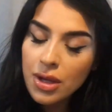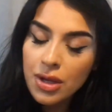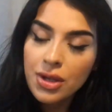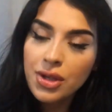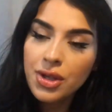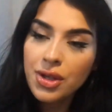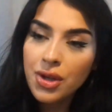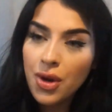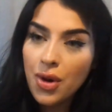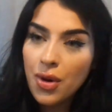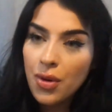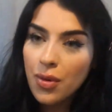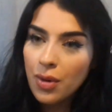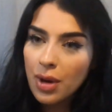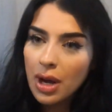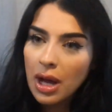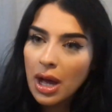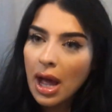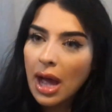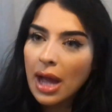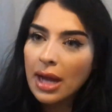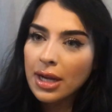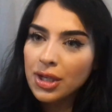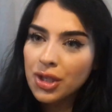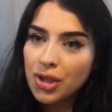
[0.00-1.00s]
So
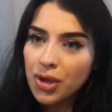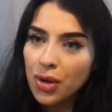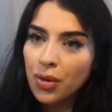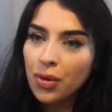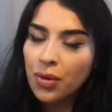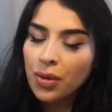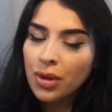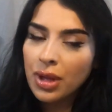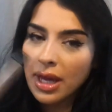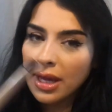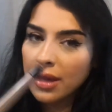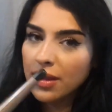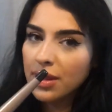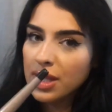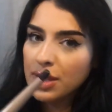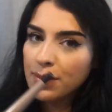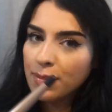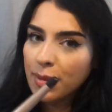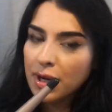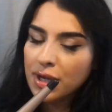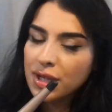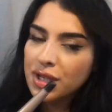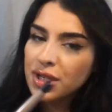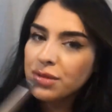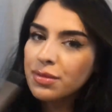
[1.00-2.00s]
I don't like this
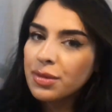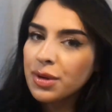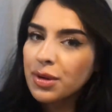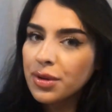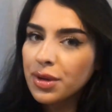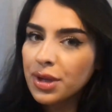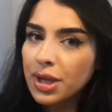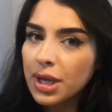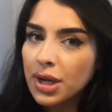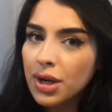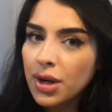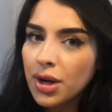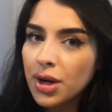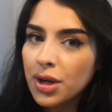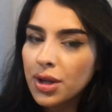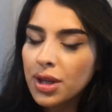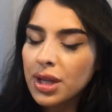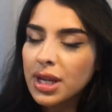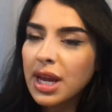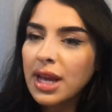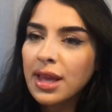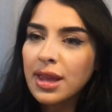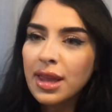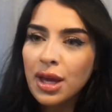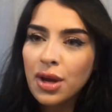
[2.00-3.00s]
part to be really
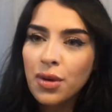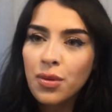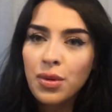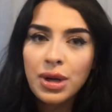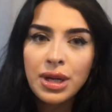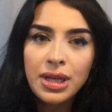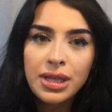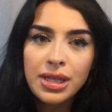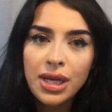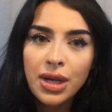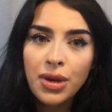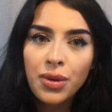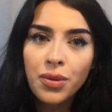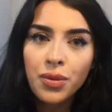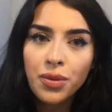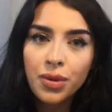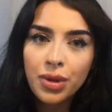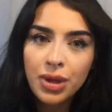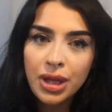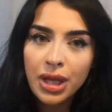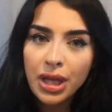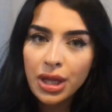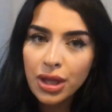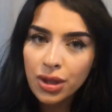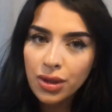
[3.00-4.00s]
curly. I like when it's like
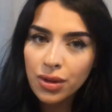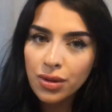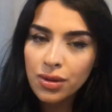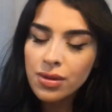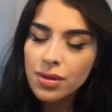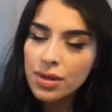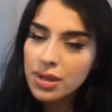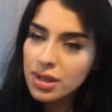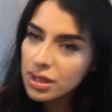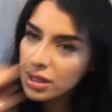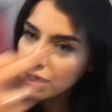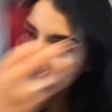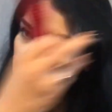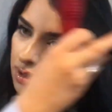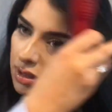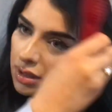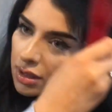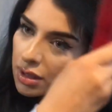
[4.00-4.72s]
really loose.